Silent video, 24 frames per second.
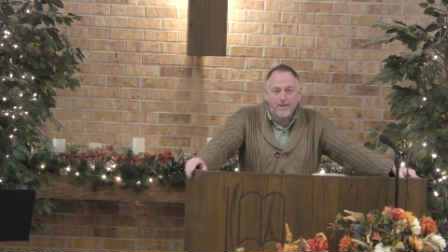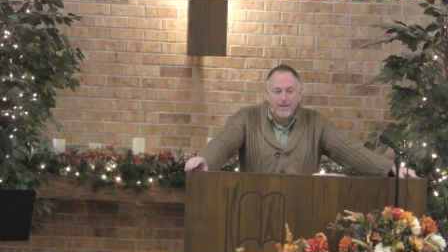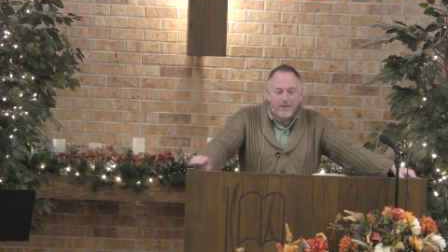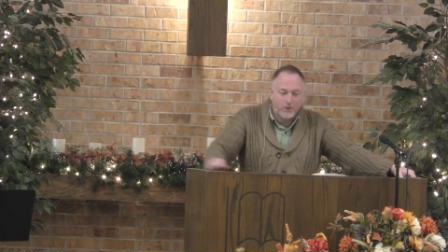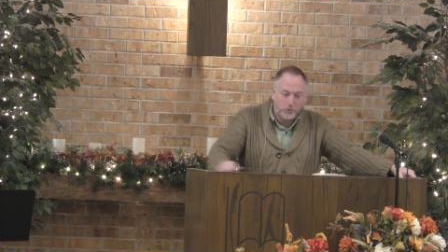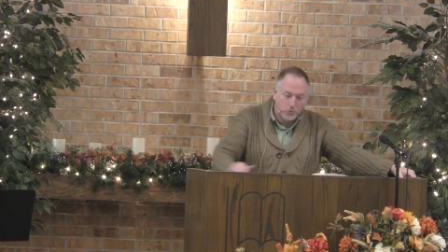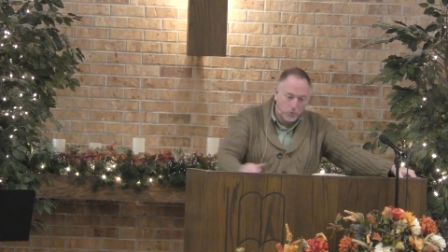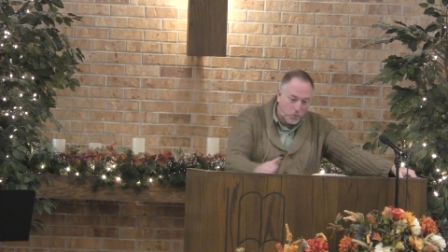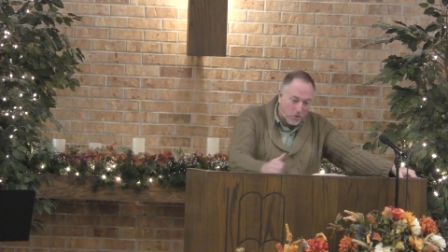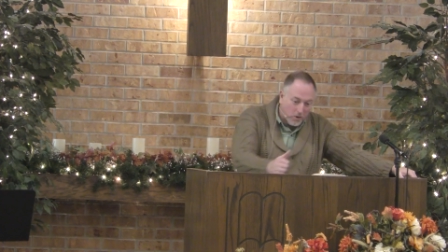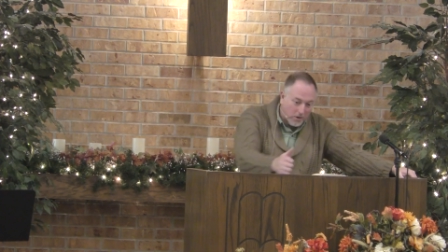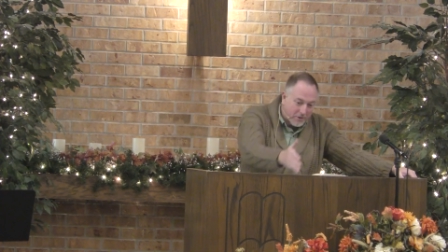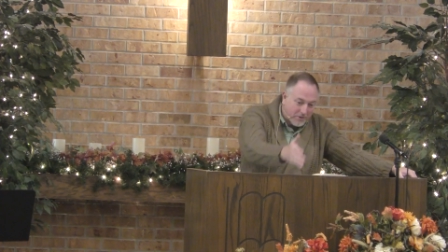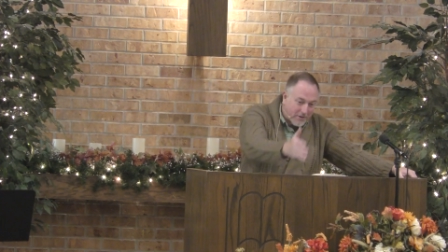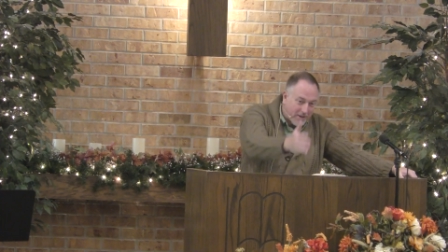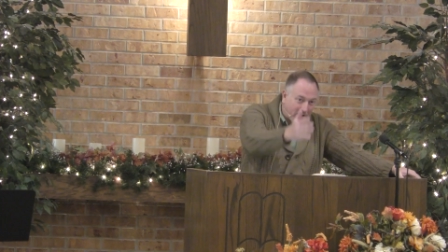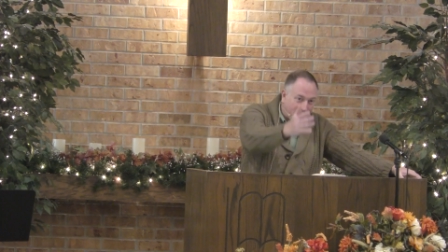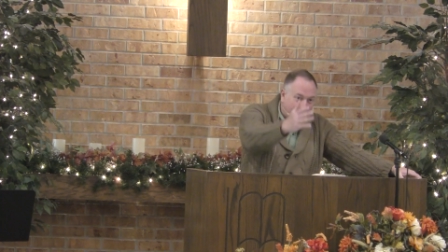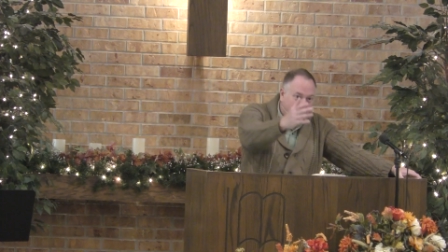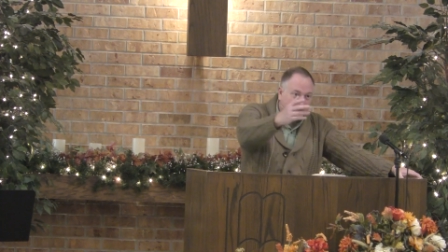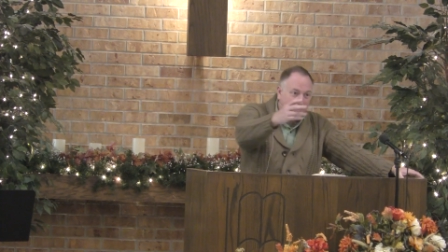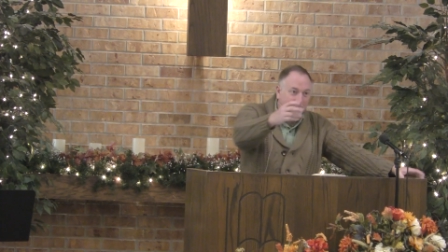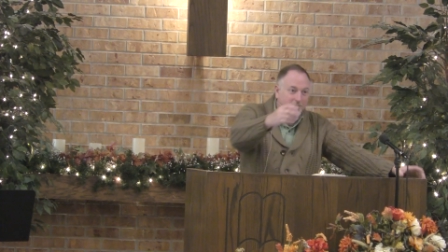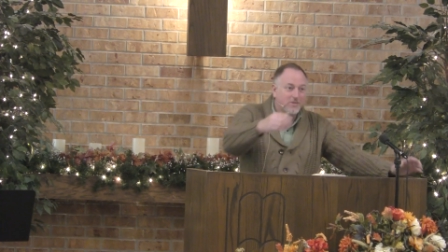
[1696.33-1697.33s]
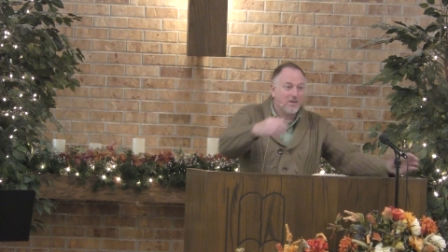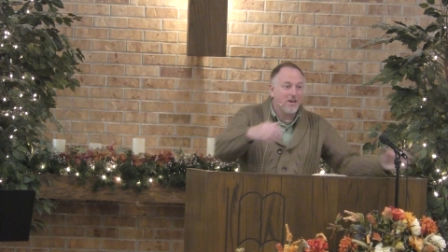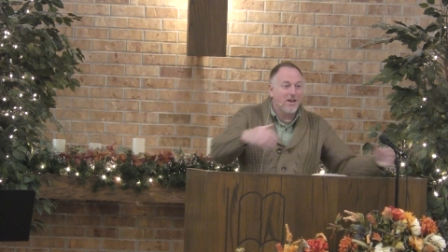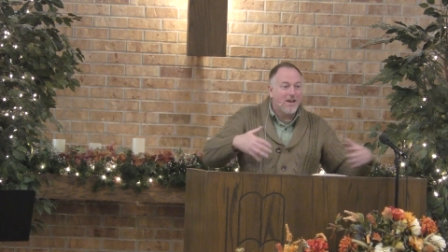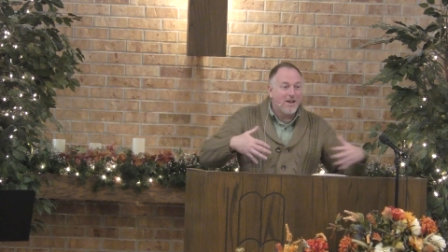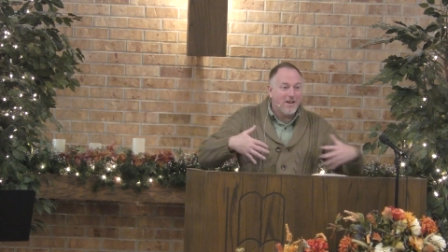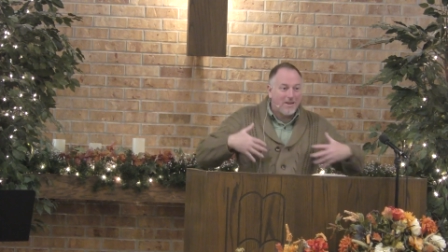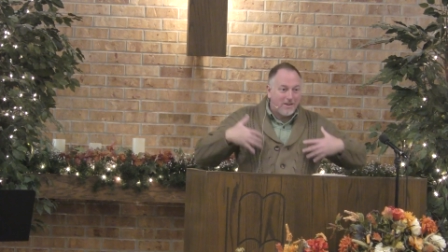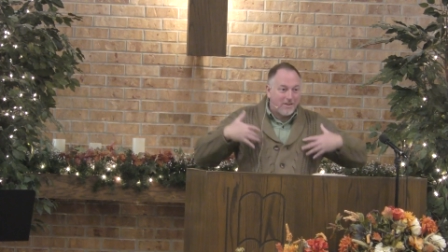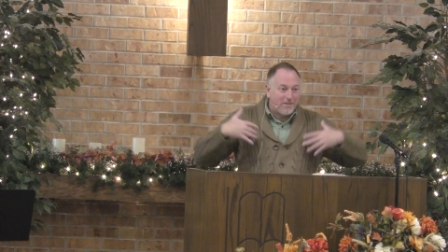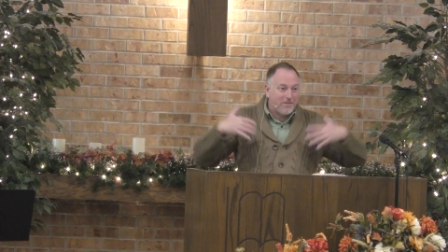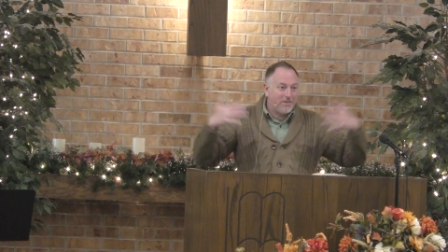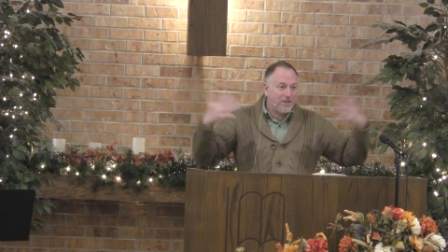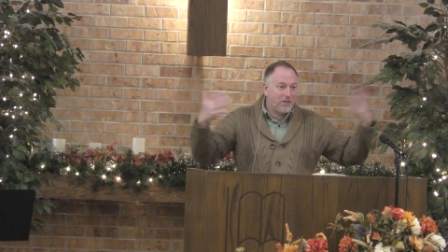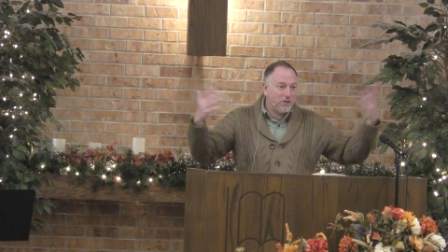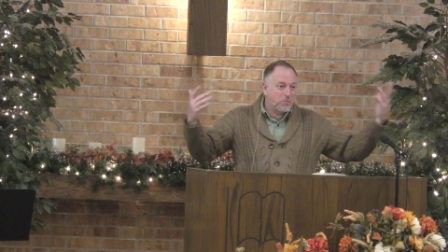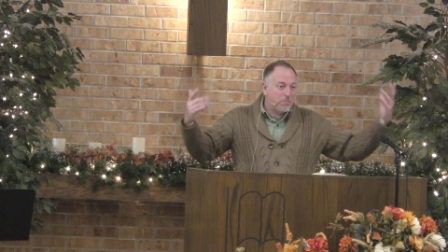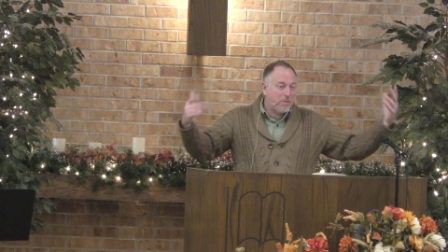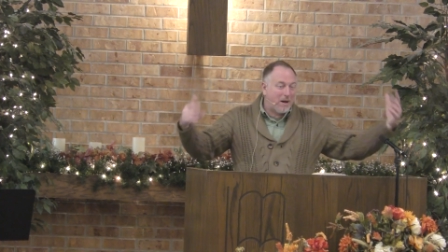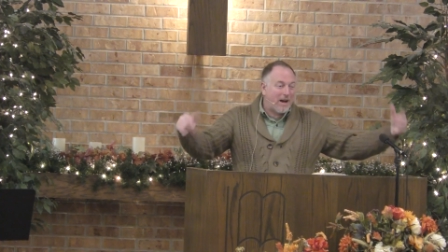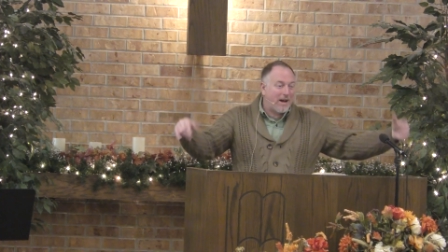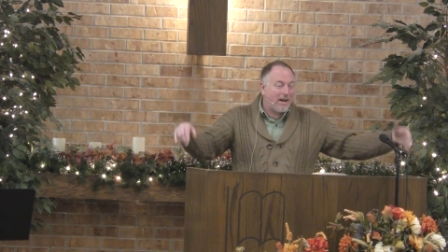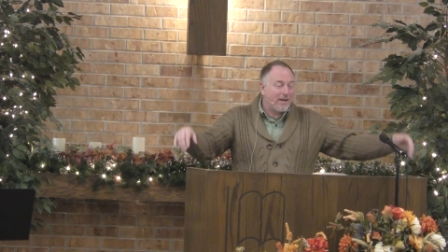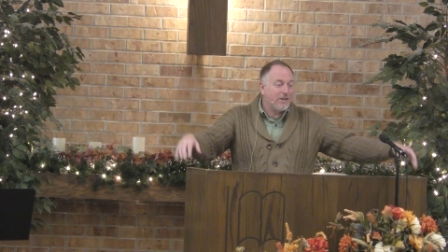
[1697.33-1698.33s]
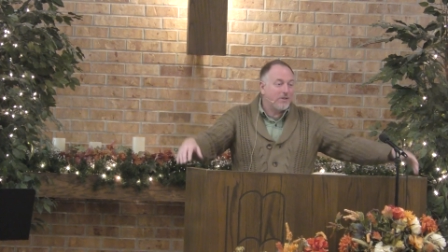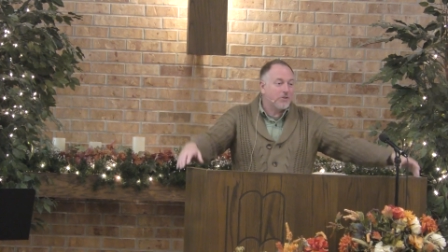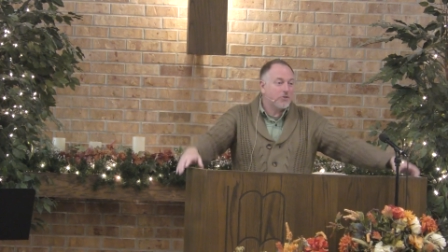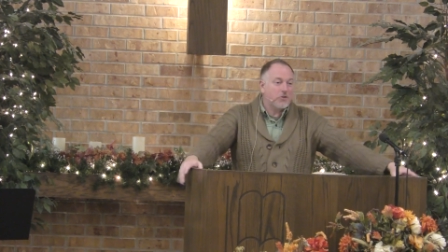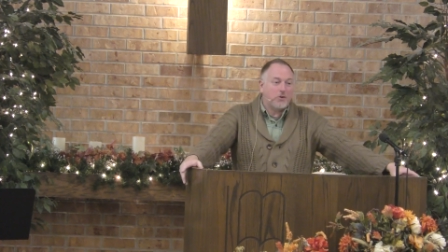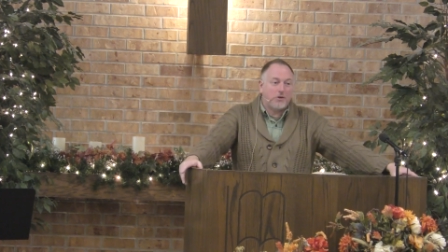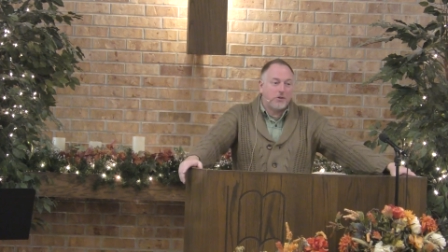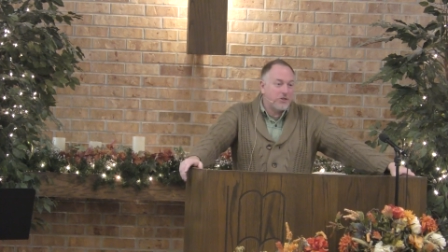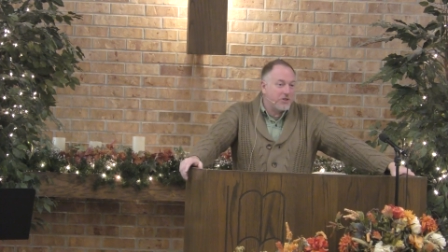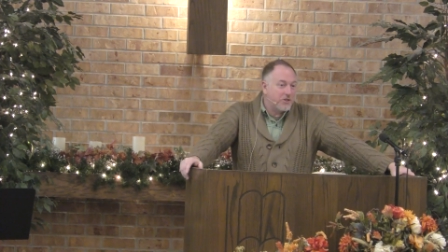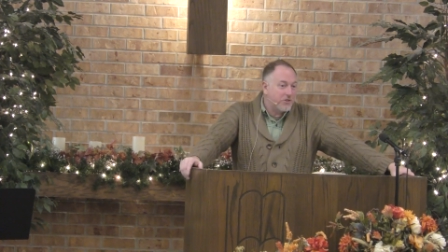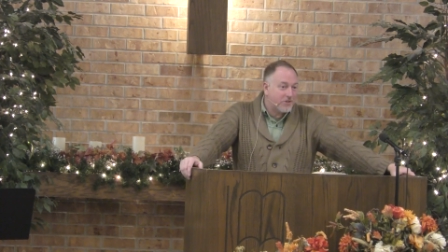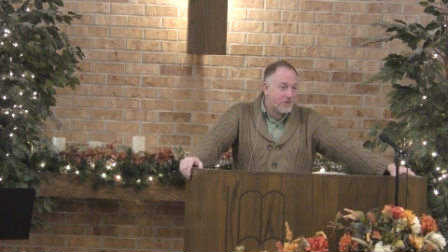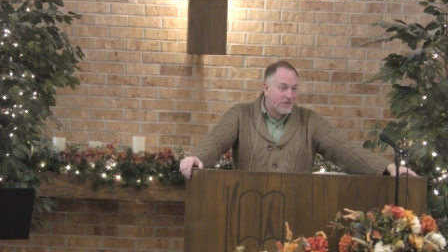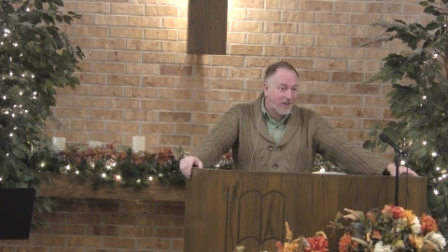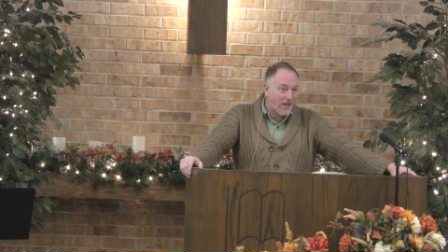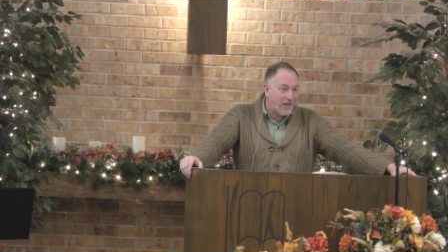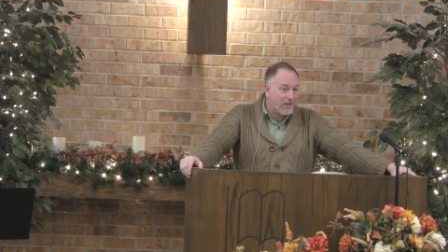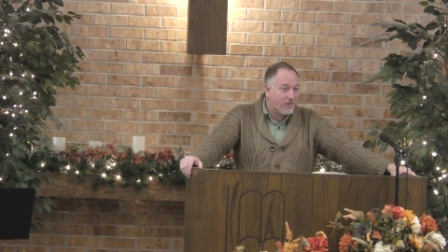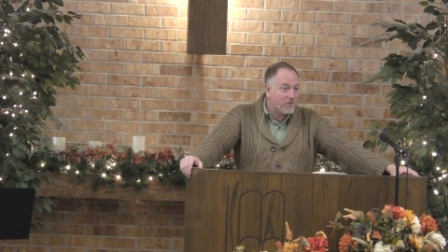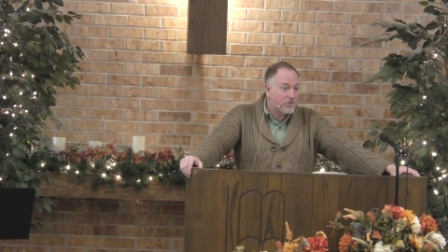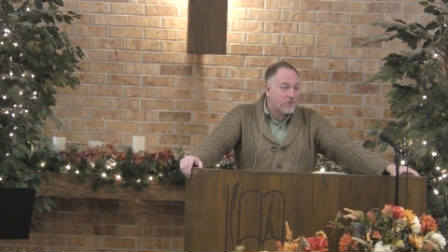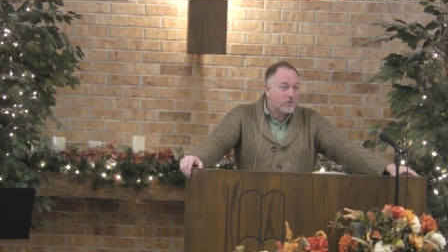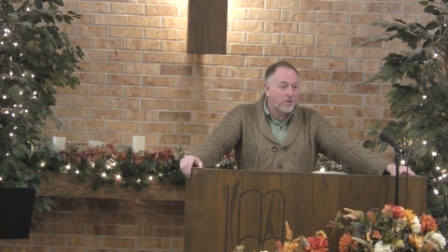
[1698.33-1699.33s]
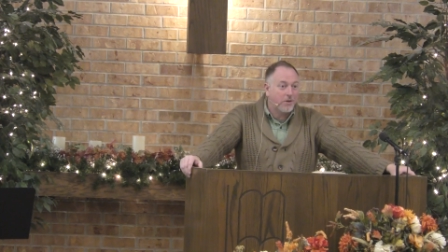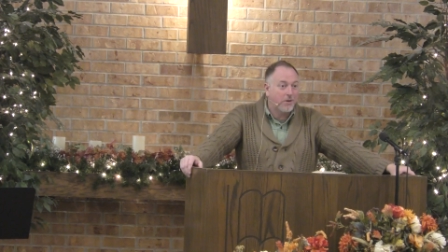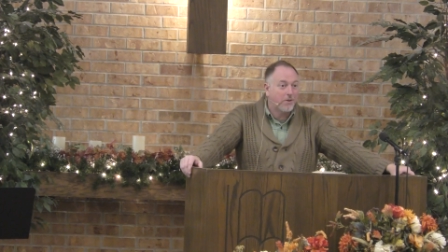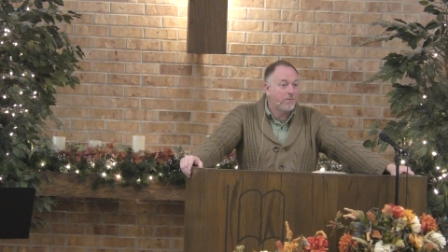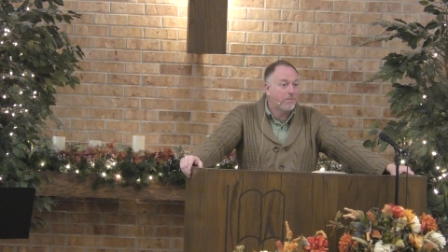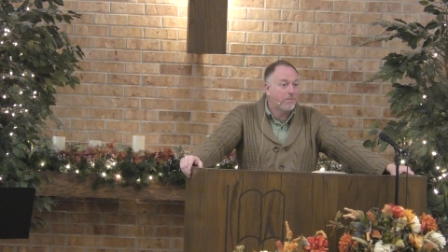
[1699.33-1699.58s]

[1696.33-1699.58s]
His word tells us these bodies are just tents.